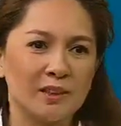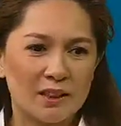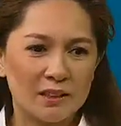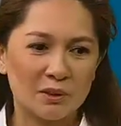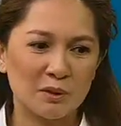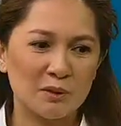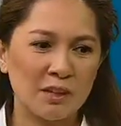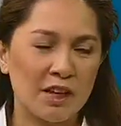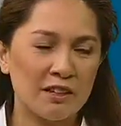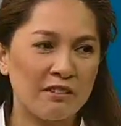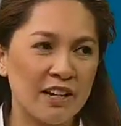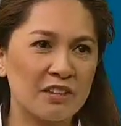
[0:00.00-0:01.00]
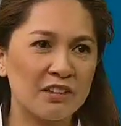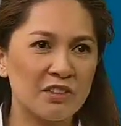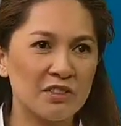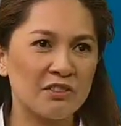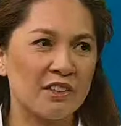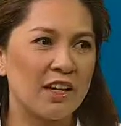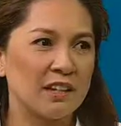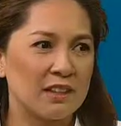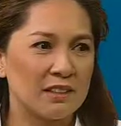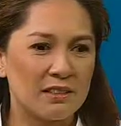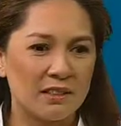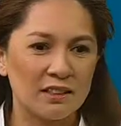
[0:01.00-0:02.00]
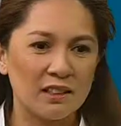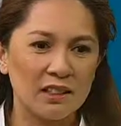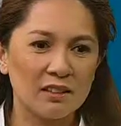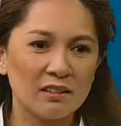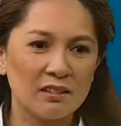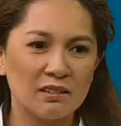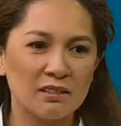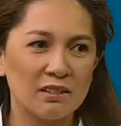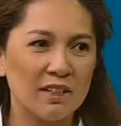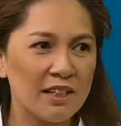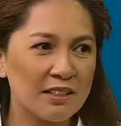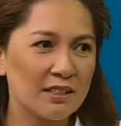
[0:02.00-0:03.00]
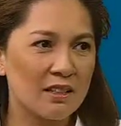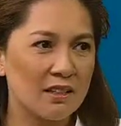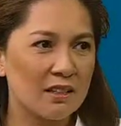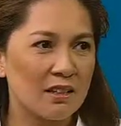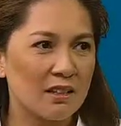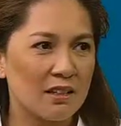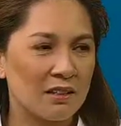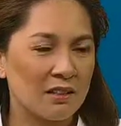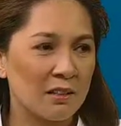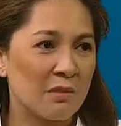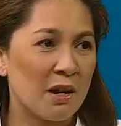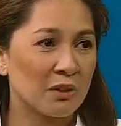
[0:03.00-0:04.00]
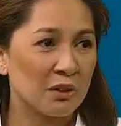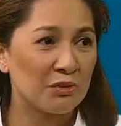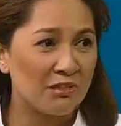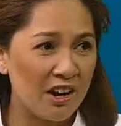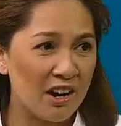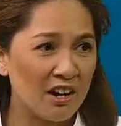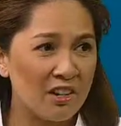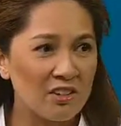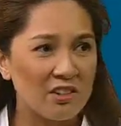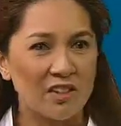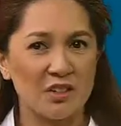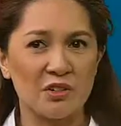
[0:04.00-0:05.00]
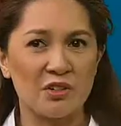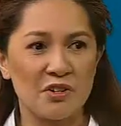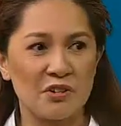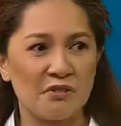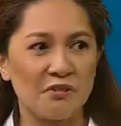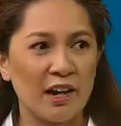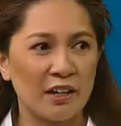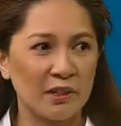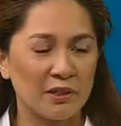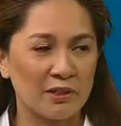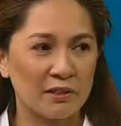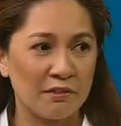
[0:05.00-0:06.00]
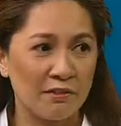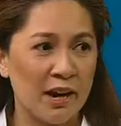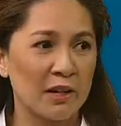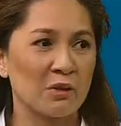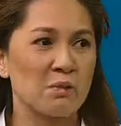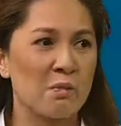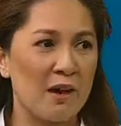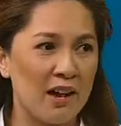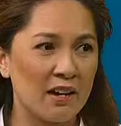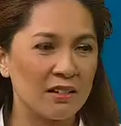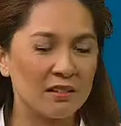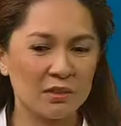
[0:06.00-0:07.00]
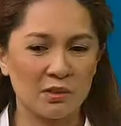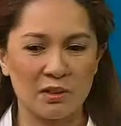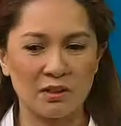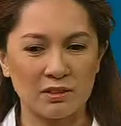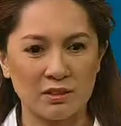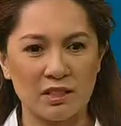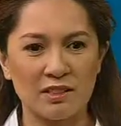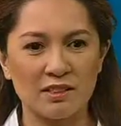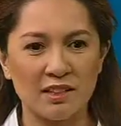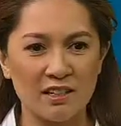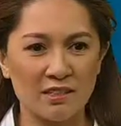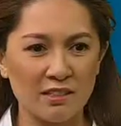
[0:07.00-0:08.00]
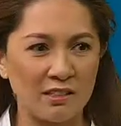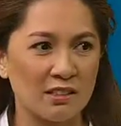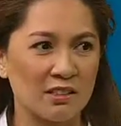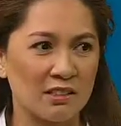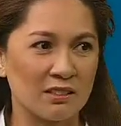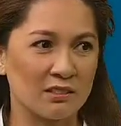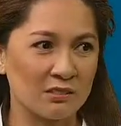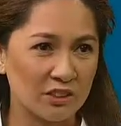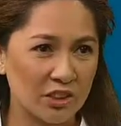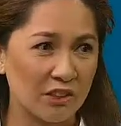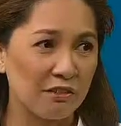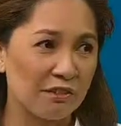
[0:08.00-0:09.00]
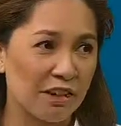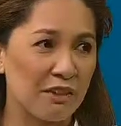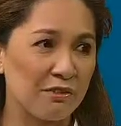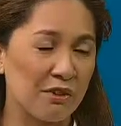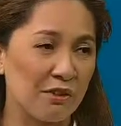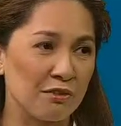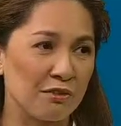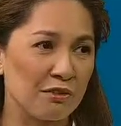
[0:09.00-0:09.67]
So the advantage of that is it can lessen the amount of air in your the vacuum bag. So it extends the shelf life of